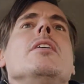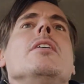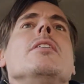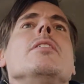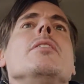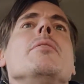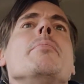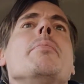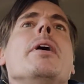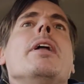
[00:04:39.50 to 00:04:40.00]

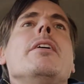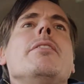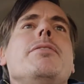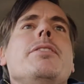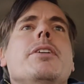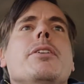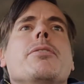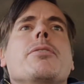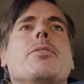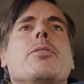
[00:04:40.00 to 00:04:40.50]
The
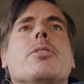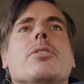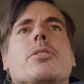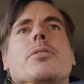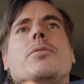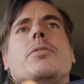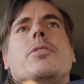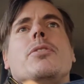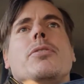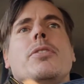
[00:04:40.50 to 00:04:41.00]
benefit, of course, of
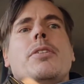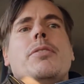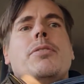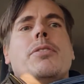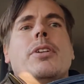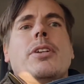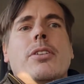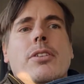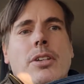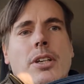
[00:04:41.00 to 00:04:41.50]
the Swift is
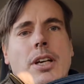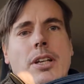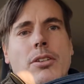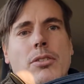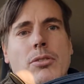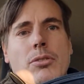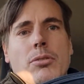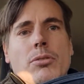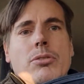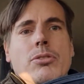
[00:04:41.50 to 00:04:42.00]
that you get
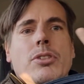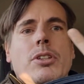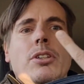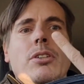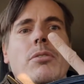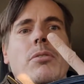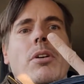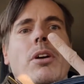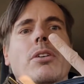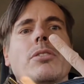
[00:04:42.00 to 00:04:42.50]
2
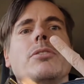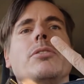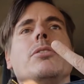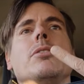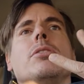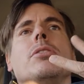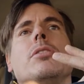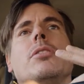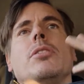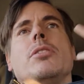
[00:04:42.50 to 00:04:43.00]
seating
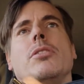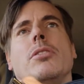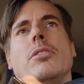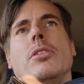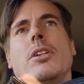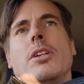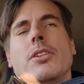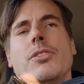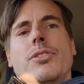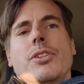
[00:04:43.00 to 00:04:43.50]
rows, so you
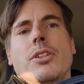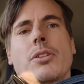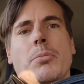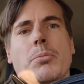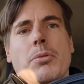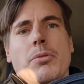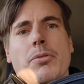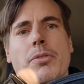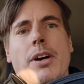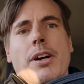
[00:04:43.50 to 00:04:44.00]
can seat up
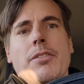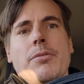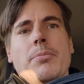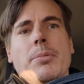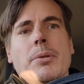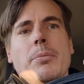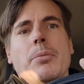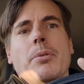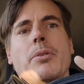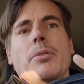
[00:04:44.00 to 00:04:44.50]
to 5
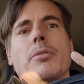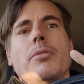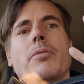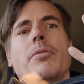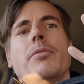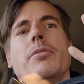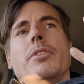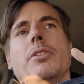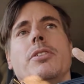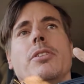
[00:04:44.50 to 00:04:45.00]
people,
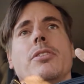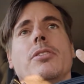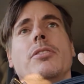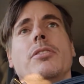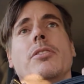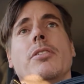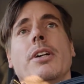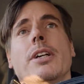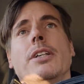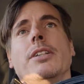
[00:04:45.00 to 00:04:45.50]
which is
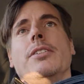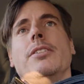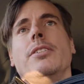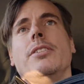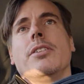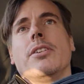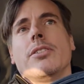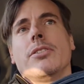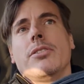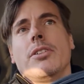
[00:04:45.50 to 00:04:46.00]
great.
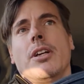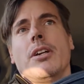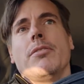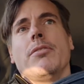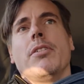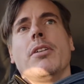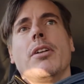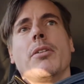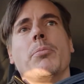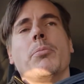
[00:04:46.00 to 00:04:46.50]
You also have a
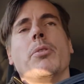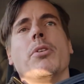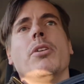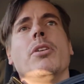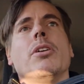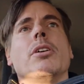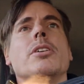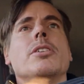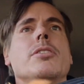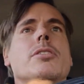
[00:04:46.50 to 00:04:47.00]
lot more
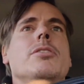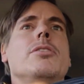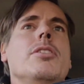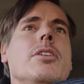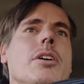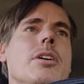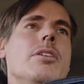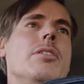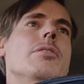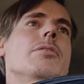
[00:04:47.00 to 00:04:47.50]
luggage
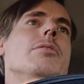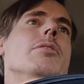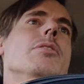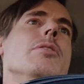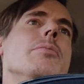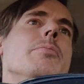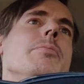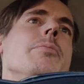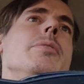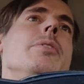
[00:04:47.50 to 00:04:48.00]

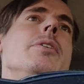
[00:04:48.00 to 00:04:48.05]
room.